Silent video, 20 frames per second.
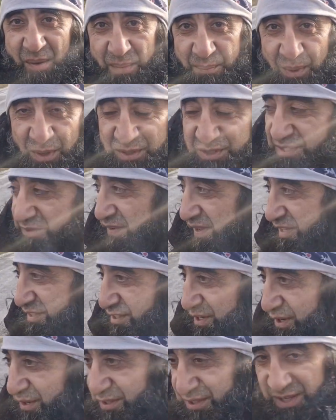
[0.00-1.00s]
Or most of it
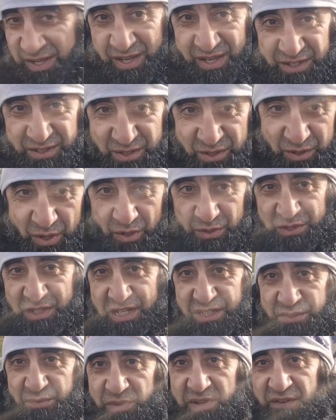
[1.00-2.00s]
has gone. So
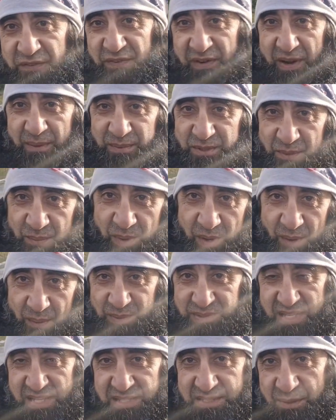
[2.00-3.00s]
context reframe. So what
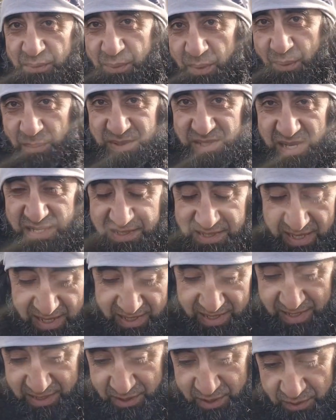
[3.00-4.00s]
was I
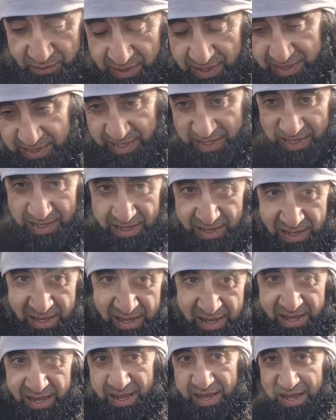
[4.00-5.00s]
saying incorrectly?
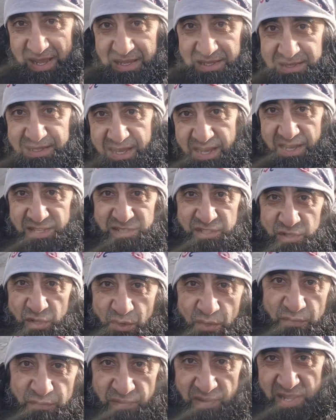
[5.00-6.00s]
Is that a
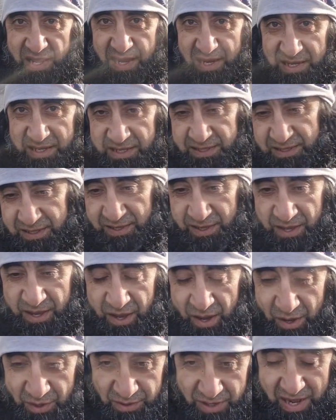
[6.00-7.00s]
snowflake,
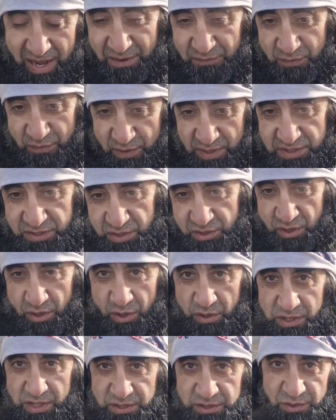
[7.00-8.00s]
on average,
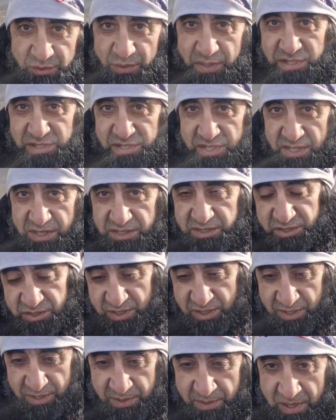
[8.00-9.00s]
according to
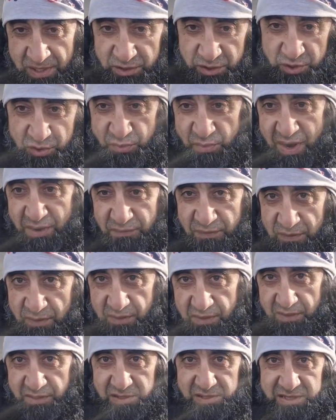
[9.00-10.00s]
research,
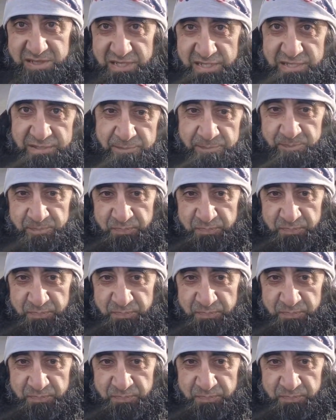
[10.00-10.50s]
travels